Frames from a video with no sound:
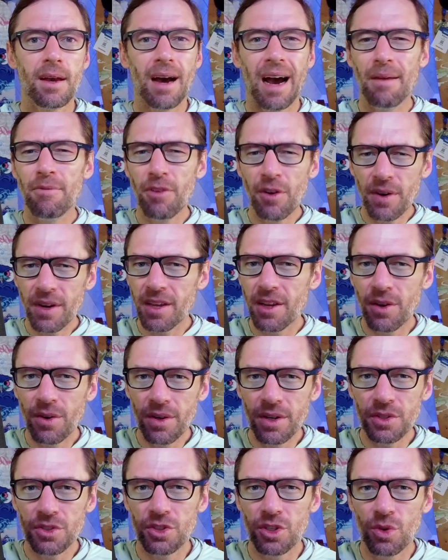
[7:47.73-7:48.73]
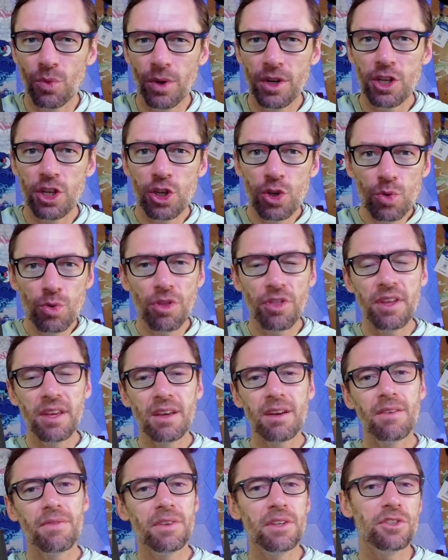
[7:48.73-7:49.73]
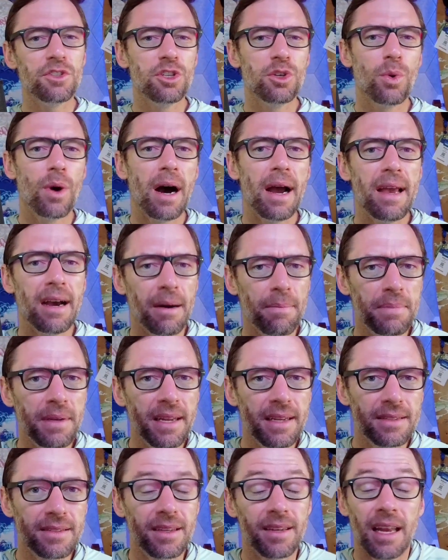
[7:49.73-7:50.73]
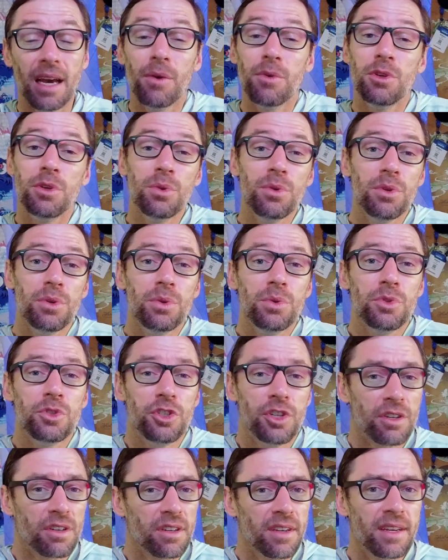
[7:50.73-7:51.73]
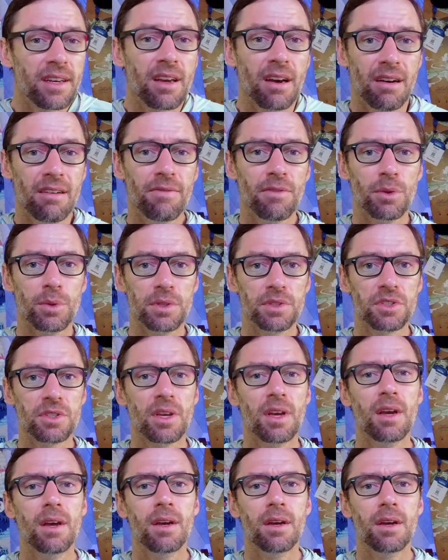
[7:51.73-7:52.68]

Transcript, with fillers: I'm very curious though what you think of these UI updates and how you use Jira and Confluence.